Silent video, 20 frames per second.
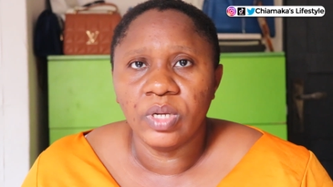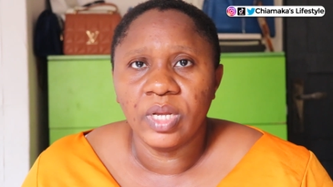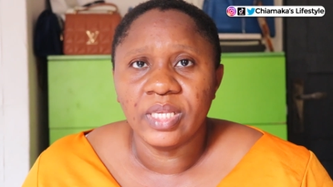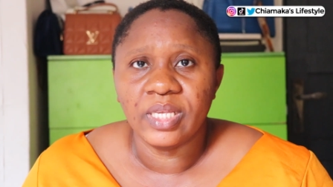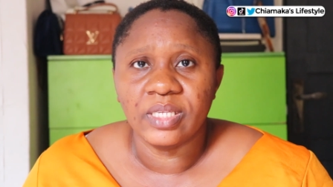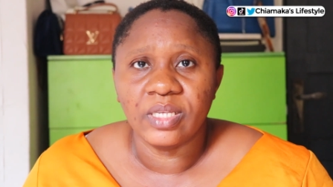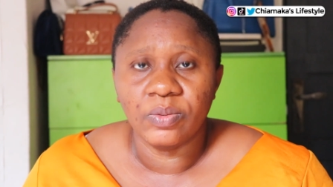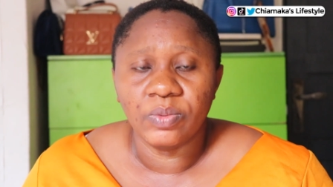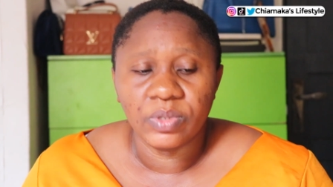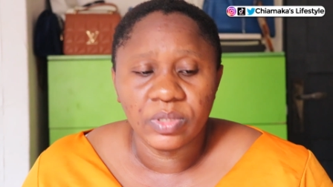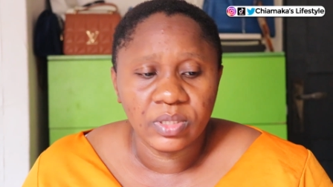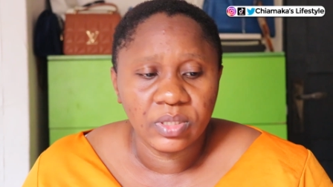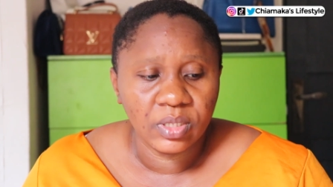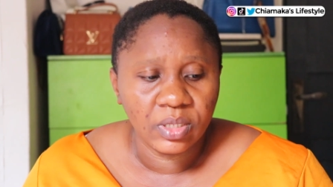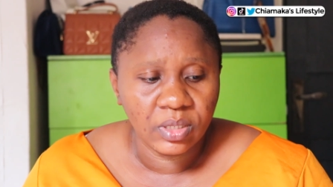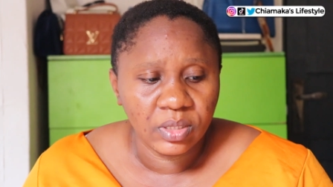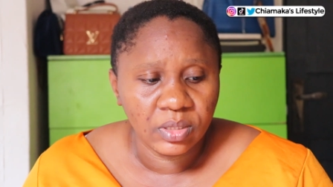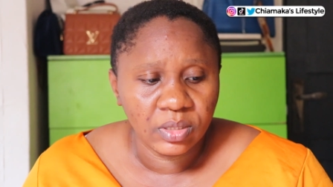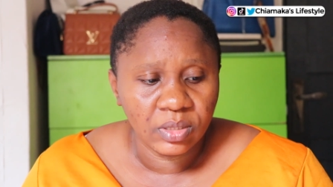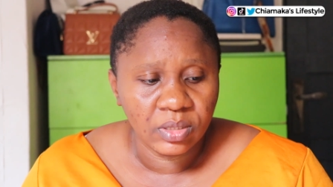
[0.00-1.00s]
guys, as I was
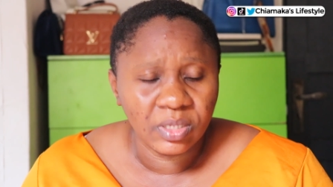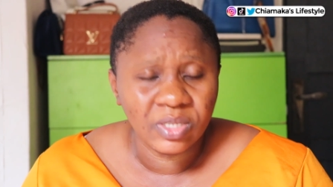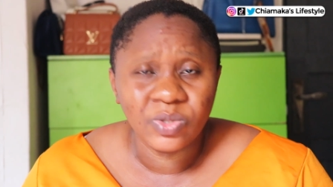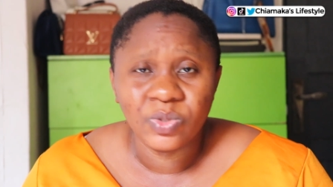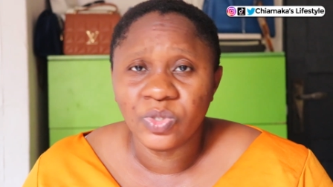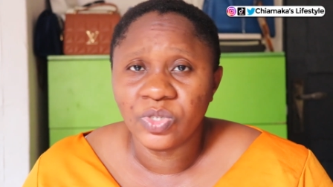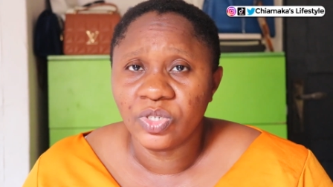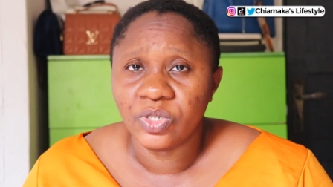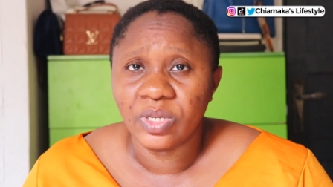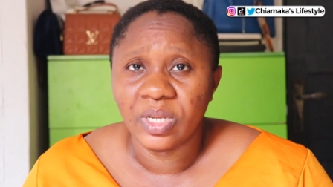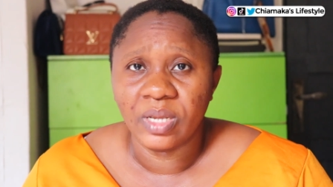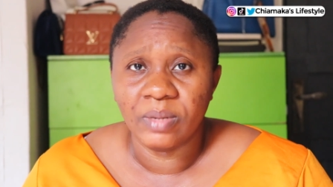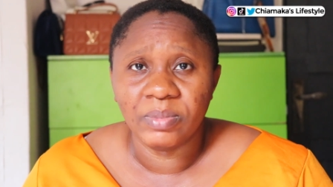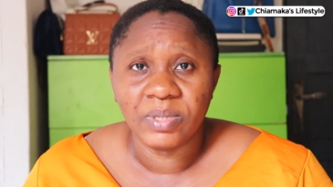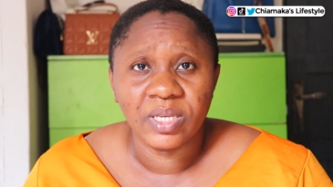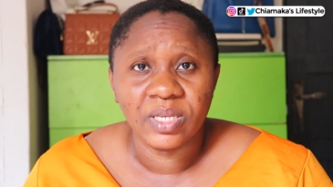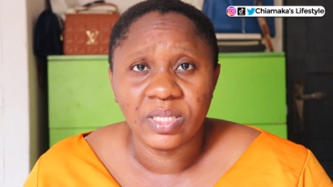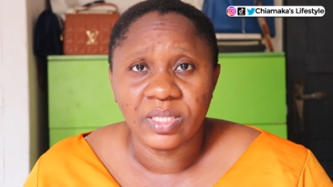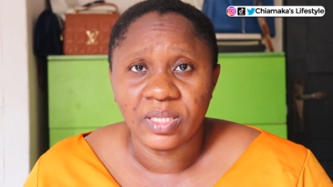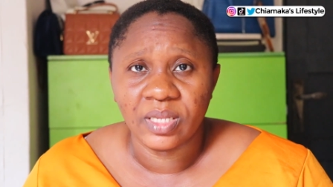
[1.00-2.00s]
saying, these
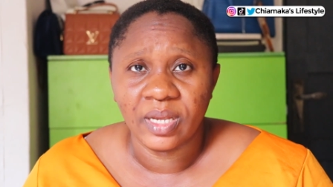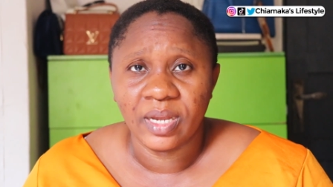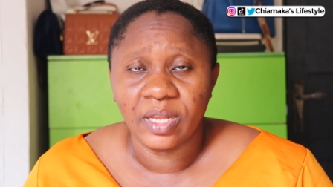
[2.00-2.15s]
kids,